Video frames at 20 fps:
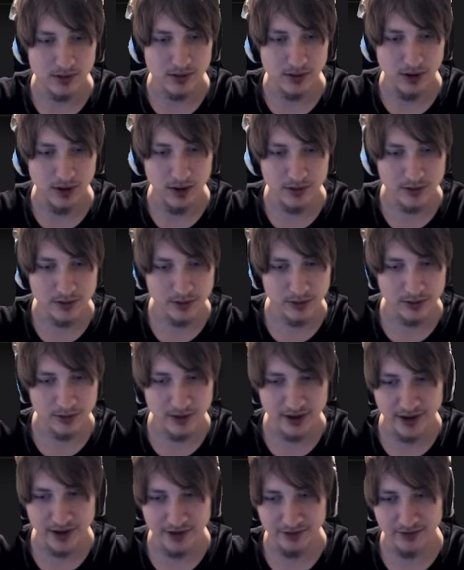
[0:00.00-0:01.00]
Oh, cool.
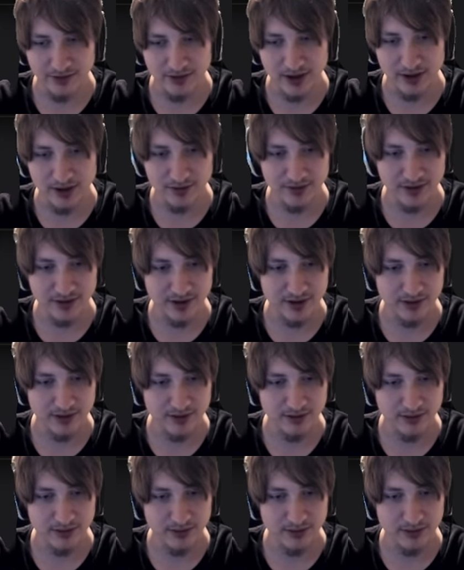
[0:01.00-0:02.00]
Okay, so now it
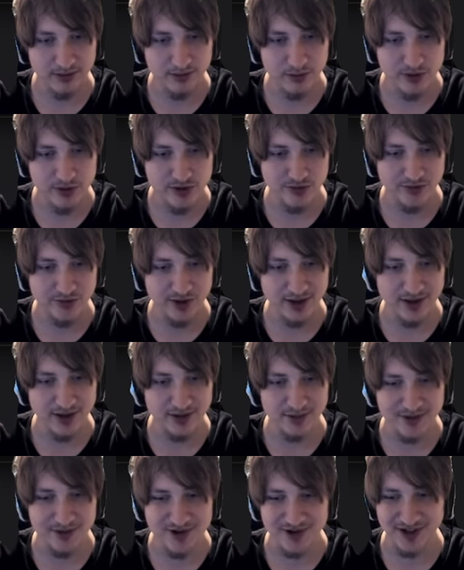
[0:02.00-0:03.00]
says, which front
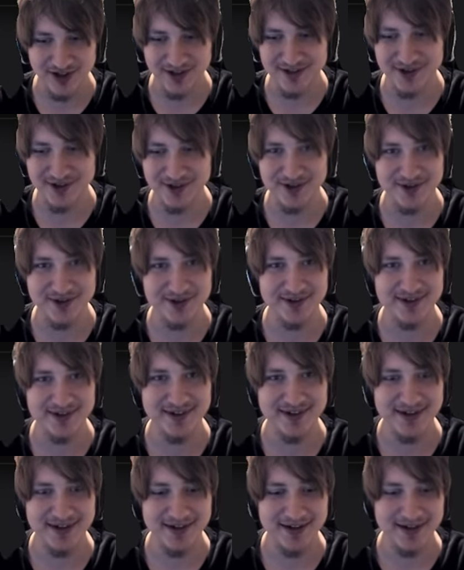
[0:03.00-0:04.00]
end would you like to use?
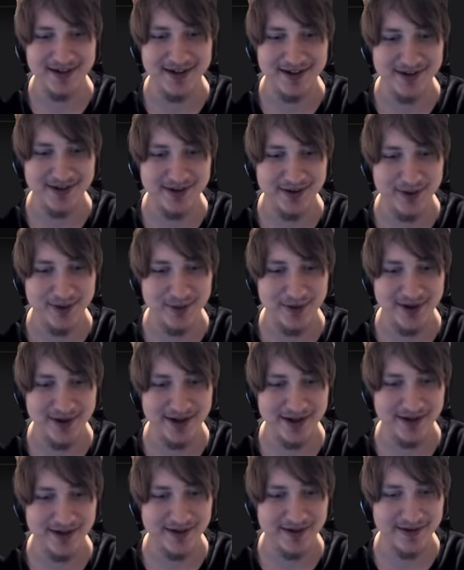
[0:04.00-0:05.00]
No
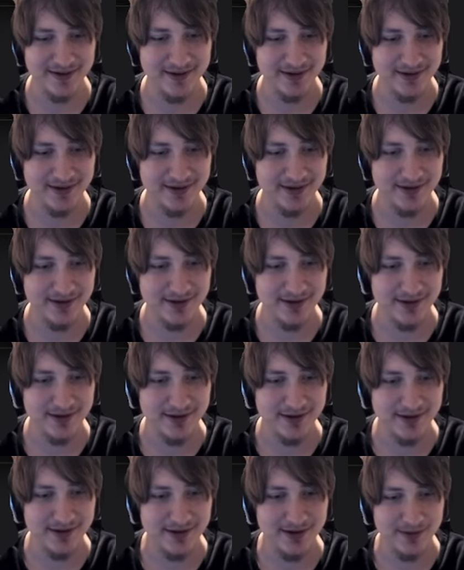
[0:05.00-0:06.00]
way.
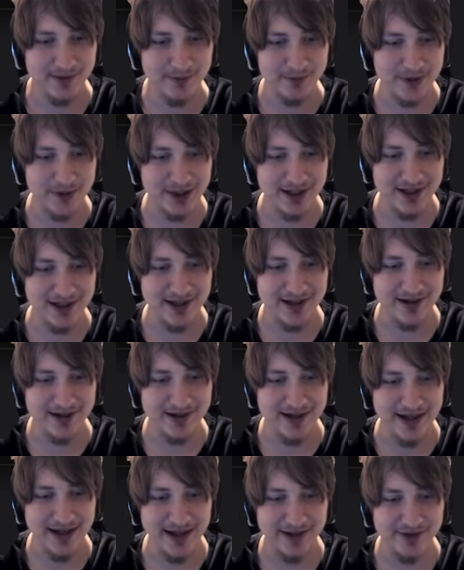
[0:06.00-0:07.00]
But
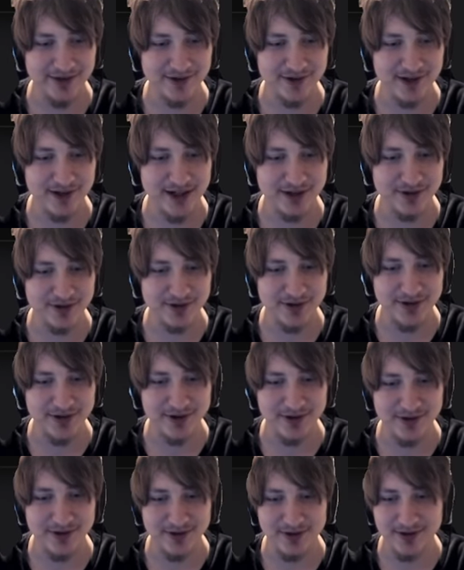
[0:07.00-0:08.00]
answer, I don't
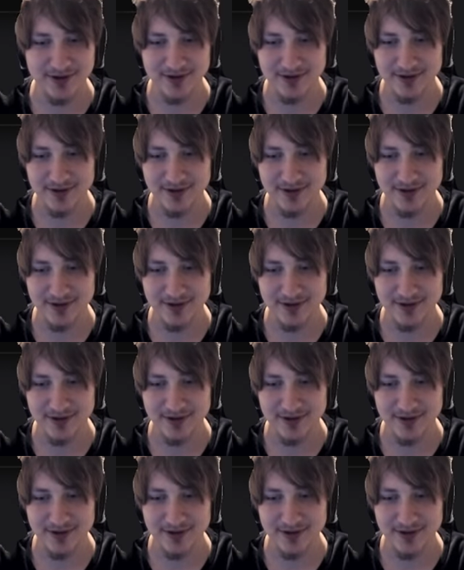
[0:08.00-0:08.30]
know.